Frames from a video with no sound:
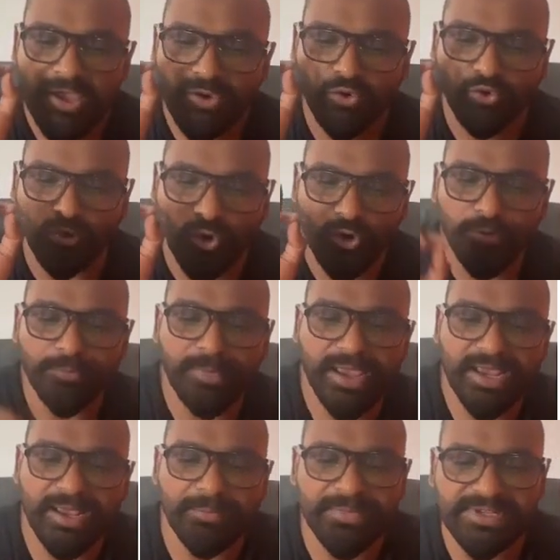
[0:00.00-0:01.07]
You don't
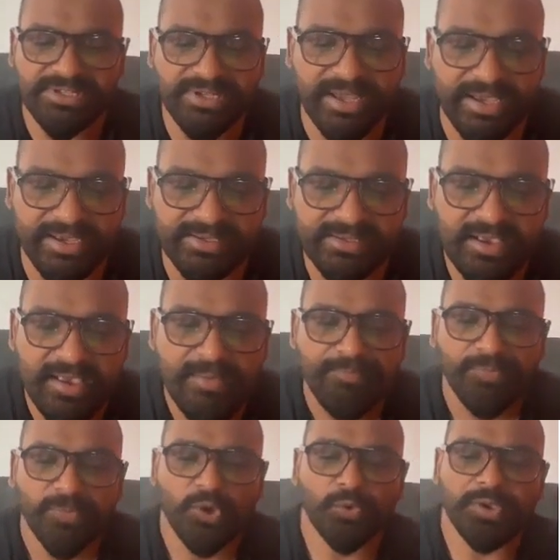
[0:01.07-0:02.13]
make a mistakes.
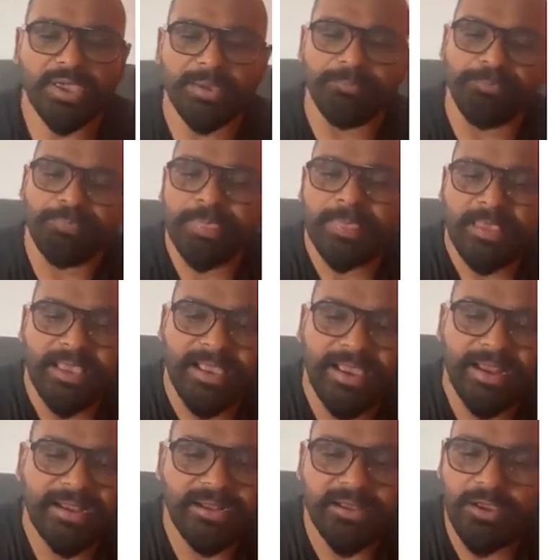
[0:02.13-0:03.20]
Okay,
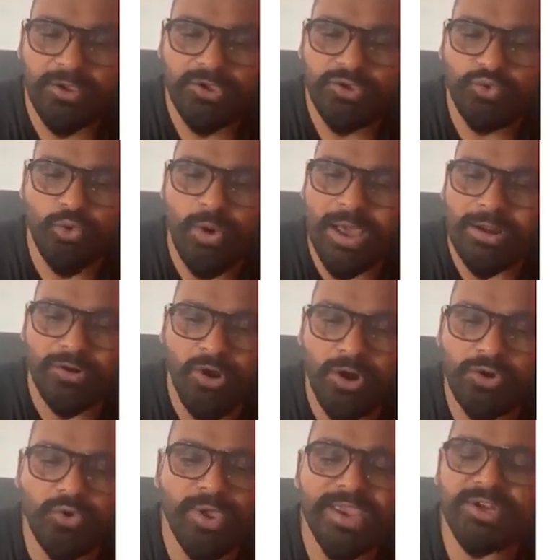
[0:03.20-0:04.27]
and you are
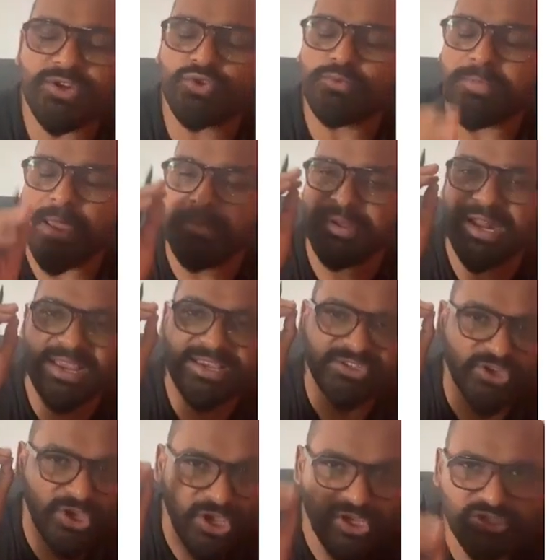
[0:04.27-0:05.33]
not going to memorize
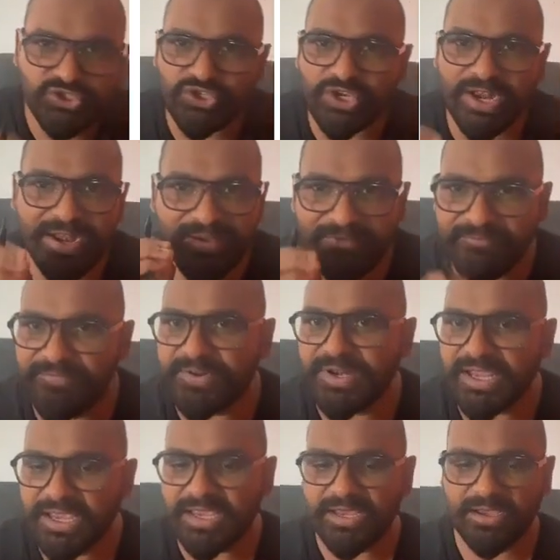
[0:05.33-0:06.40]
each and
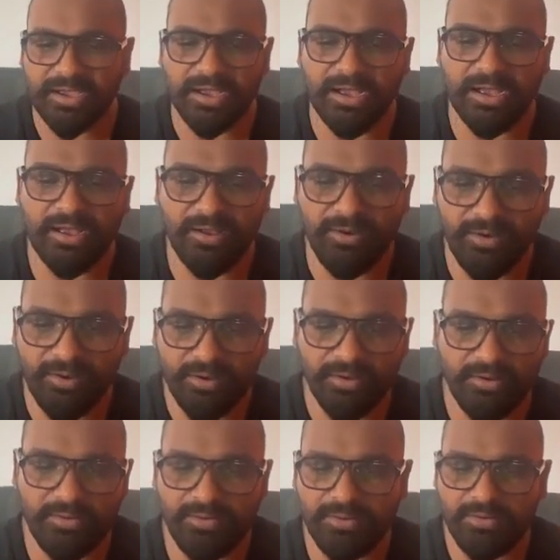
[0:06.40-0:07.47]
every
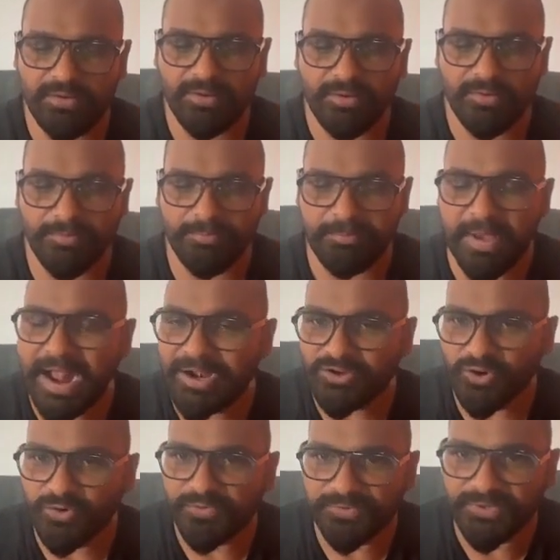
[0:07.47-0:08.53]
part
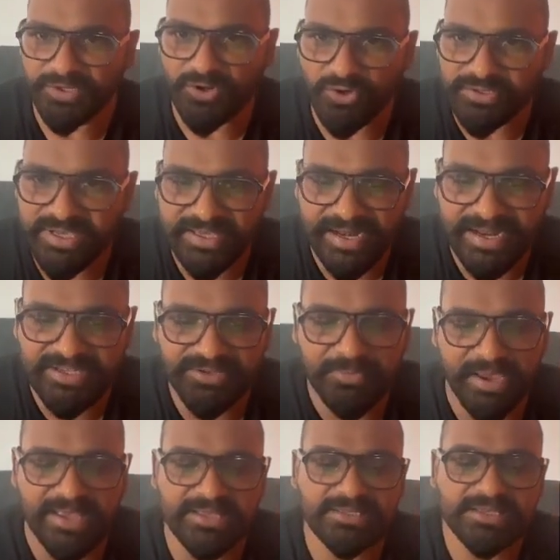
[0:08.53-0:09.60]
of the dosing
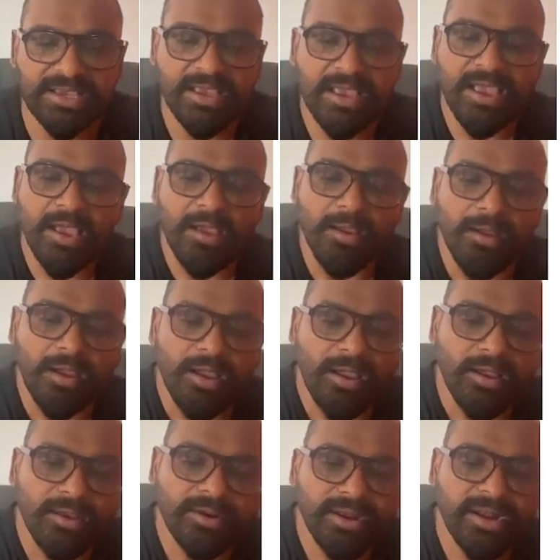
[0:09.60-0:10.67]
regimens.
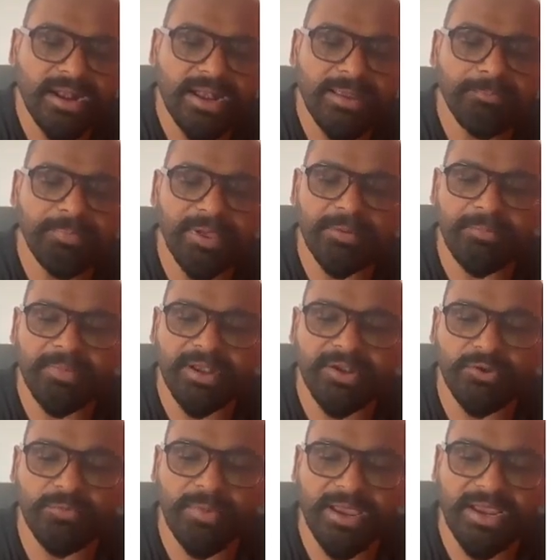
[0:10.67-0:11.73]
Renal impairment,
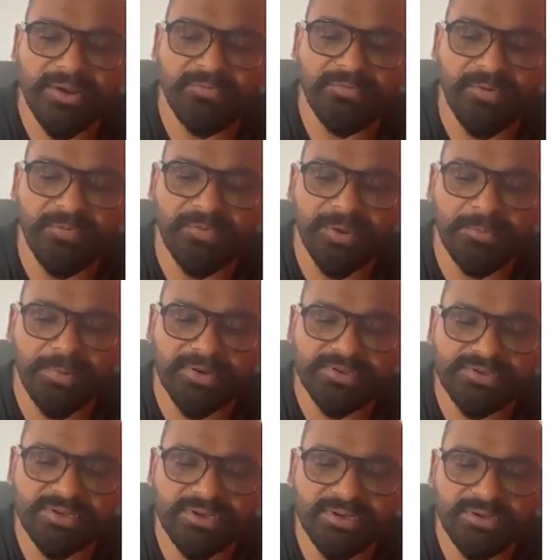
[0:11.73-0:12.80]
you make it
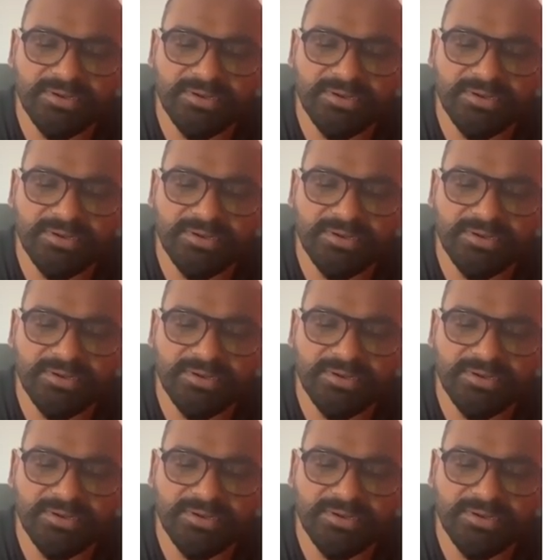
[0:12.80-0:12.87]
50%.